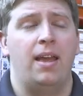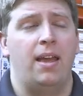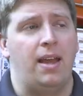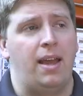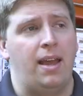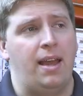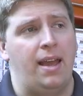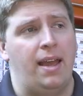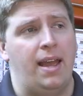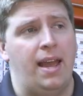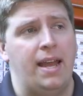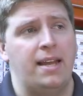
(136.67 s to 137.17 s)

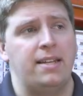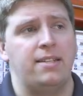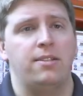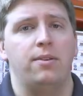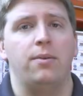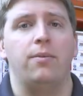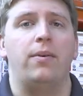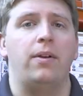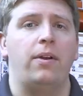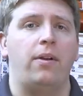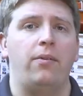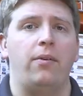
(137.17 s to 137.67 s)
uh, as the
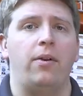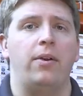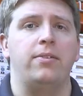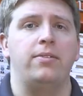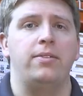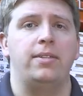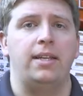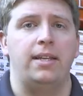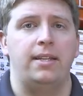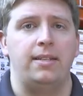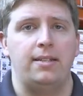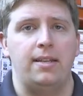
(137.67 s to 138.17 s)

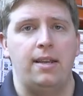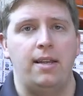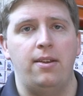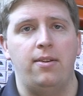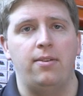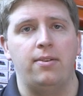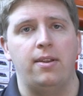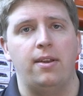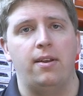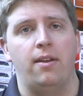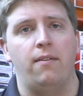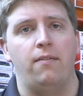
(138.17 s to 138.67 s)
railroads
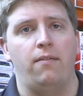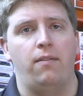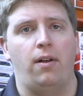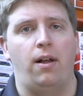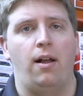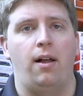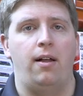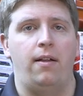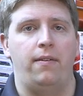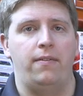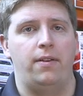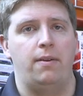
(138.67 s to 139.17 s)
continued to
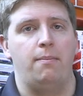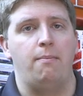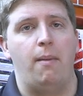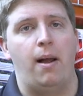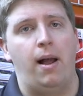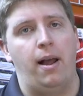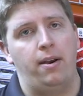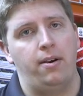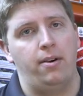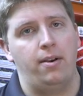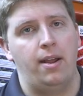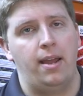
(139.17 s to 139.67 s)
evolve and
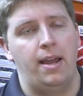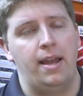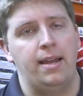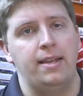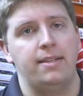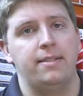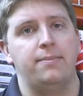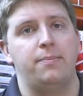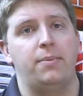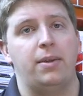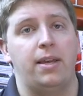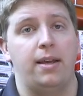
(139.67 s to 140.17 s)

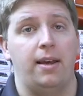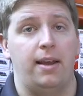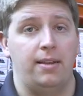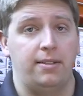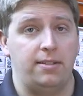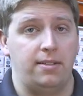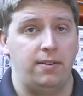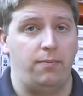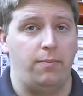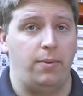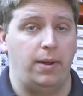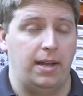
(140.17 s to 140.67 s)
modernize
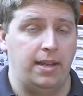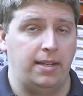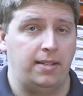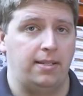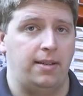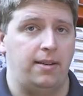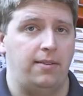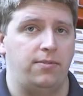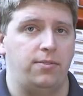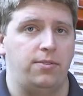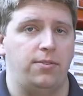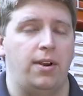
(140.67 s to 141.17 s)
because of
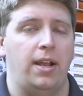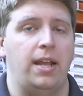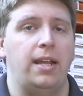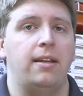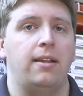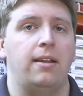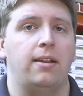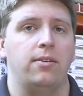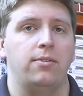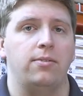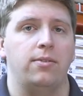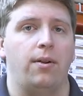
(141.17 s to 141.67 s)
positive train
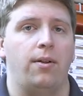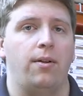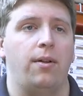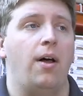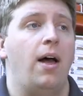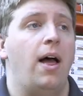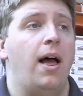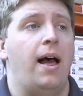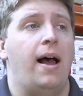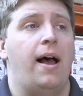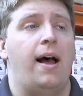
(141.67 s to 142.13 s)
control,